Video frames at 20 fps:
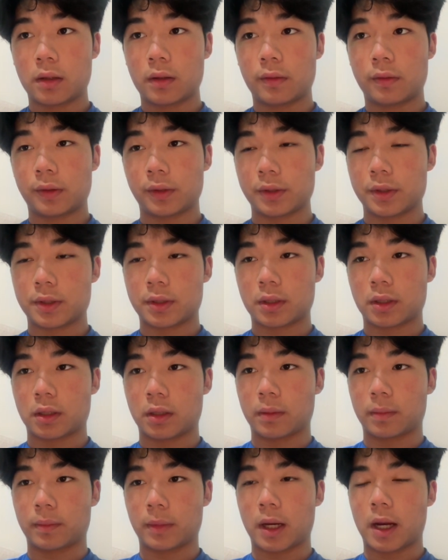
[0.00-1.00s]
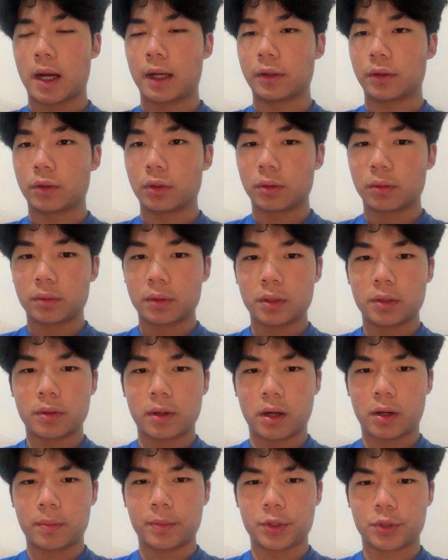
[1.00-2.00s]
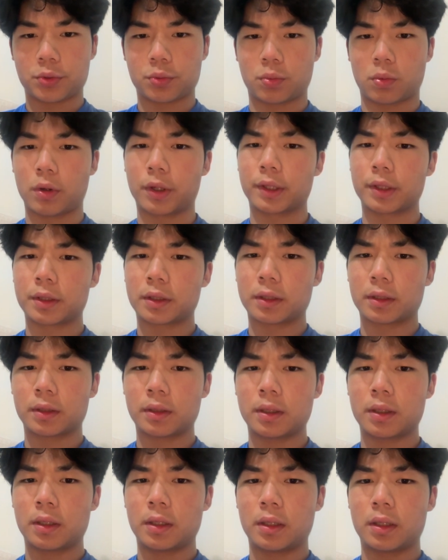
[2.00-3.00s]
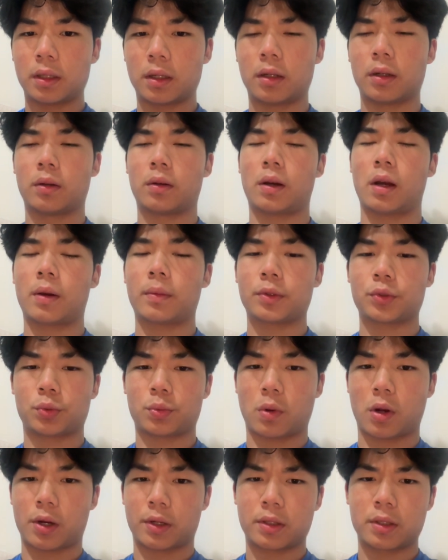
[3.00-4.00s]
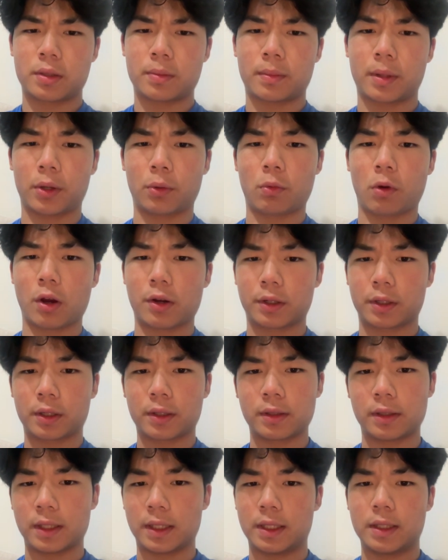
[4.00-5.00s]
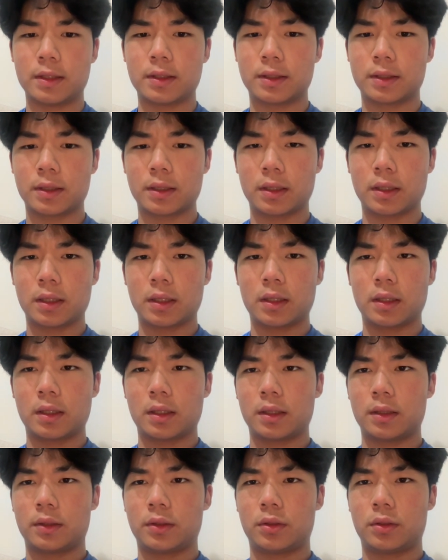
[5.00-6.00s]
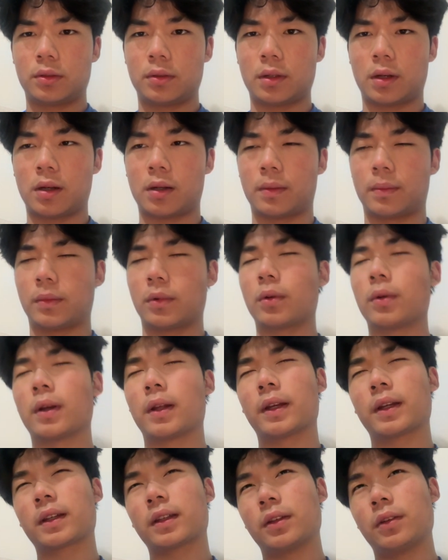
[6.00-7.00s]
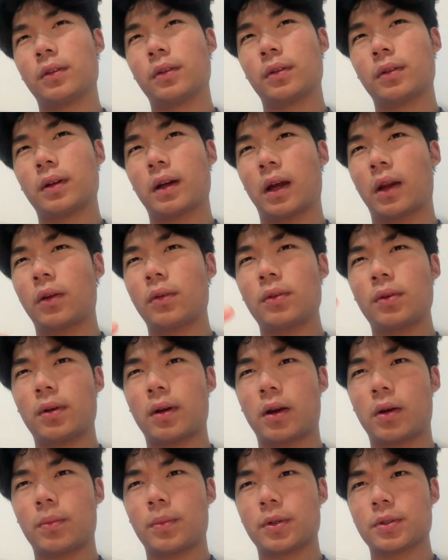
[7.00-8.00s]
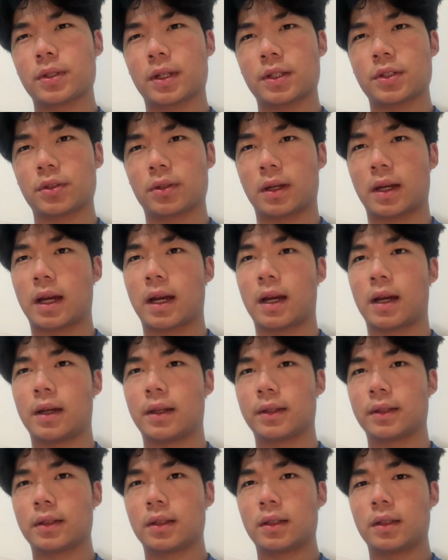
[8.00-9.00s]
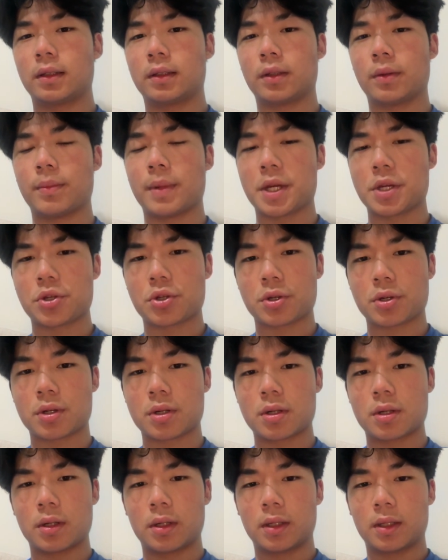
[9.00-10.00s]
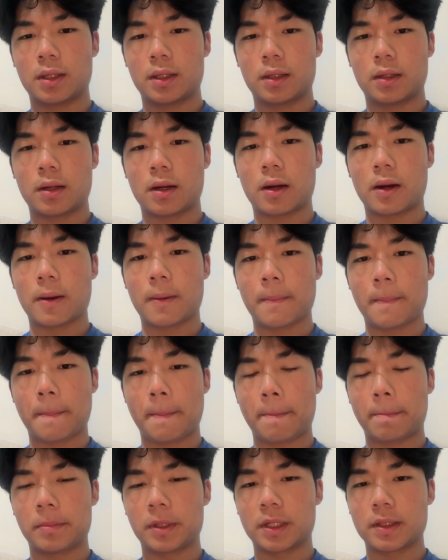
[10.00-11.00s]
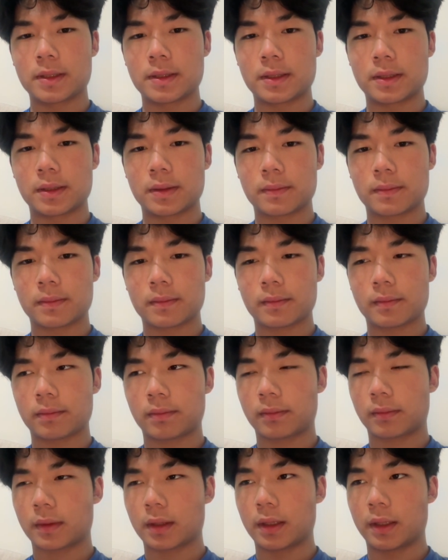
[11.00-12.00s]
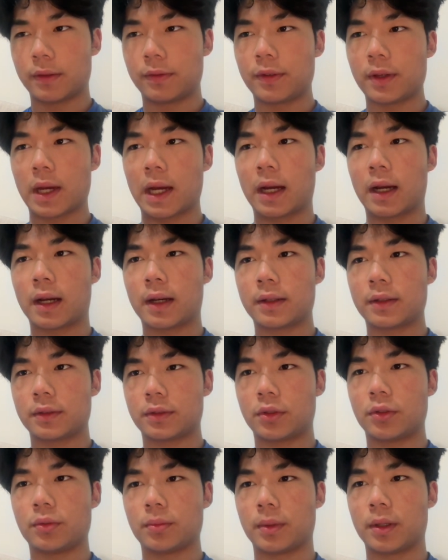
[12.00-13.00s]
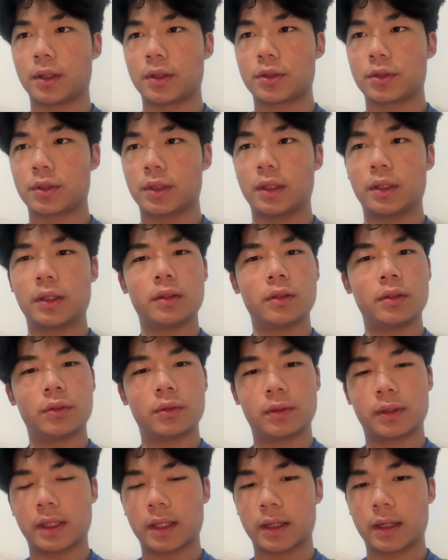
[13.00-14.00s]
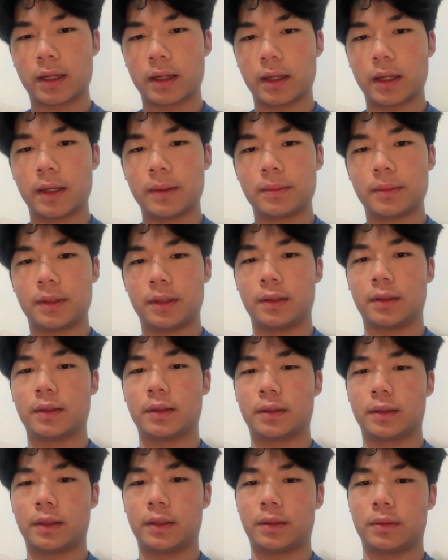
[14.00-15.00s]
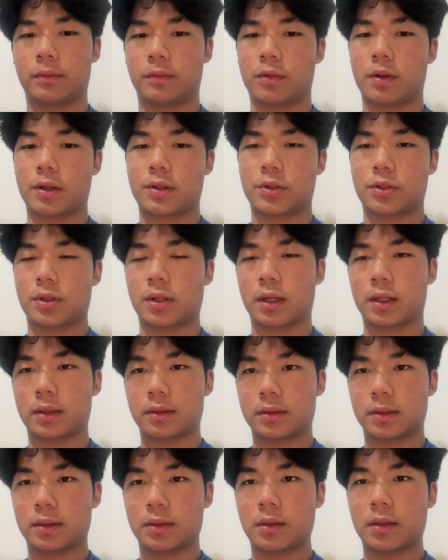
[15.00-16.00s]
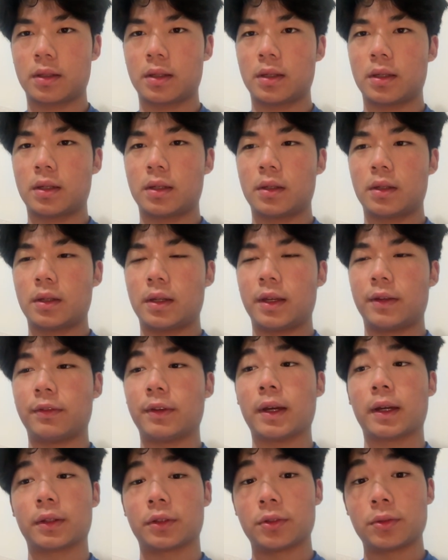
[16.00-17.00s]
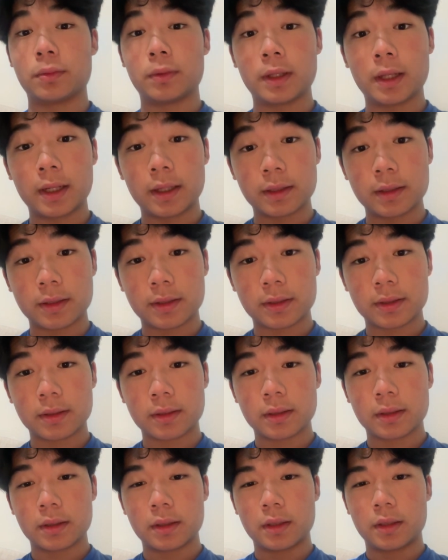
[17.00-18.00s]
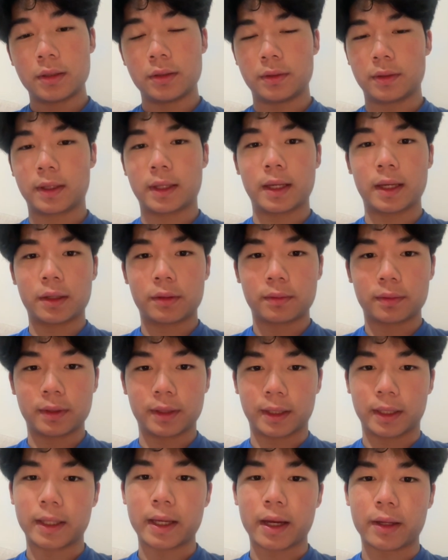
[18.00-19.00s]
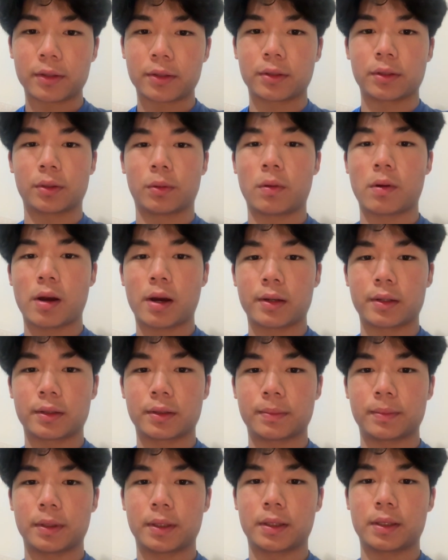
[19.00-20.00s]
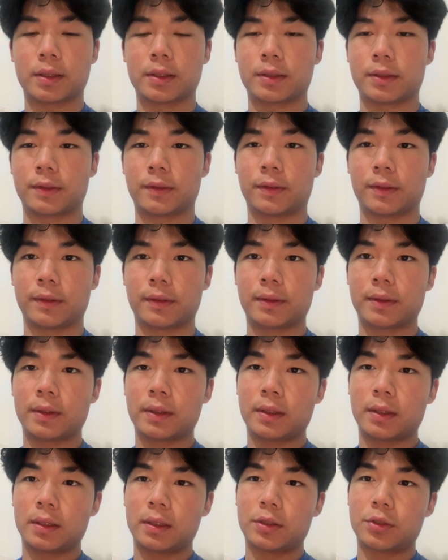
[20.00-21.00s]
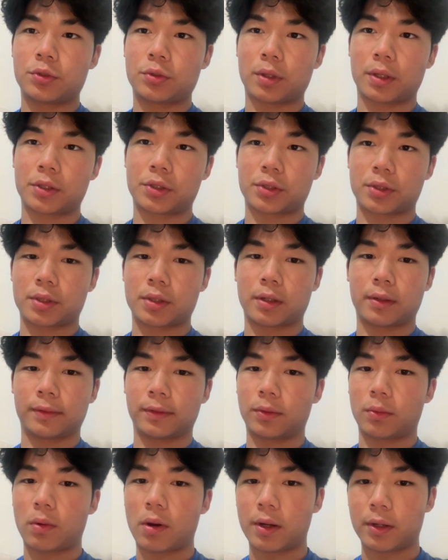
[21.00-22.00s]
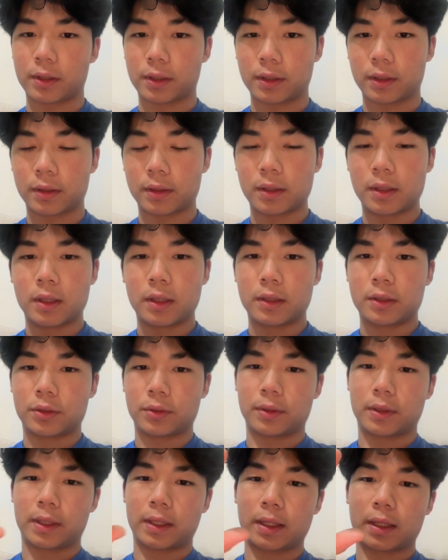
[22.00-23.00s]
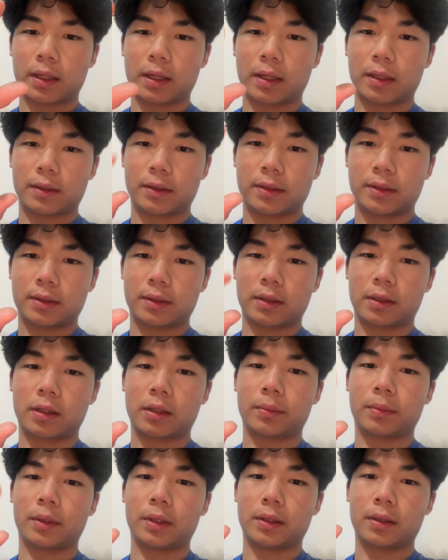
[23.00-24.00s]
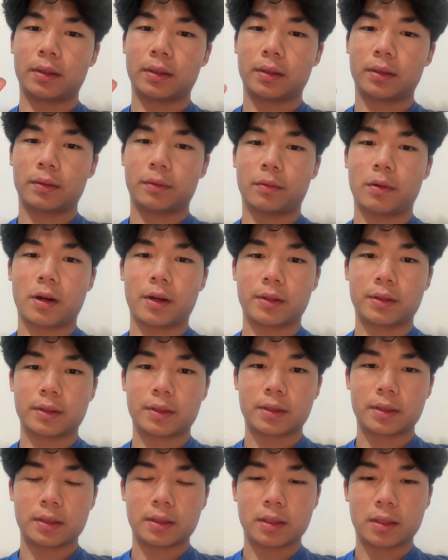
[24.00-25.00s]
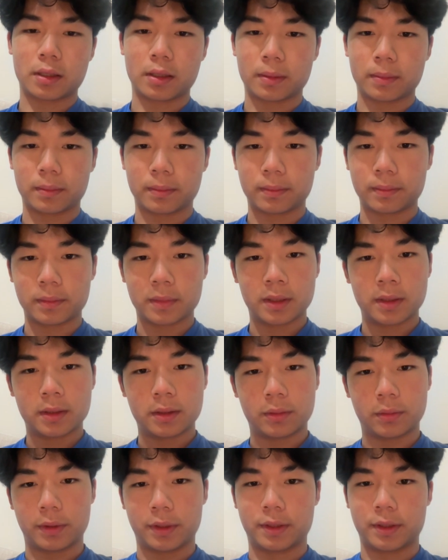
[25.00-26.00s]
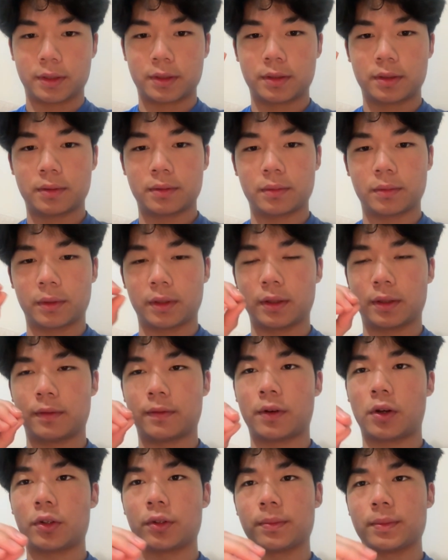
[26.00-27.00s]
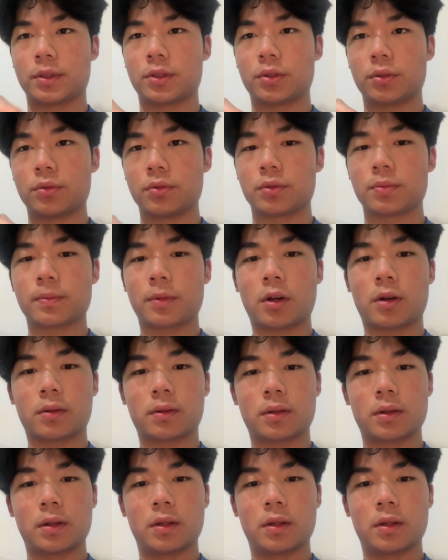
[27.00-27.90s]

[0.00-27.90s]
First, I don't know how much how much water my water gun needs. Or like, I don't know how much I should add to measure. Because if you add too much, you cannot empty it in one shot. If you add too less, you can't really gather the water because of the structure of the water gun. So you cannot suck up the water when the volume is too small.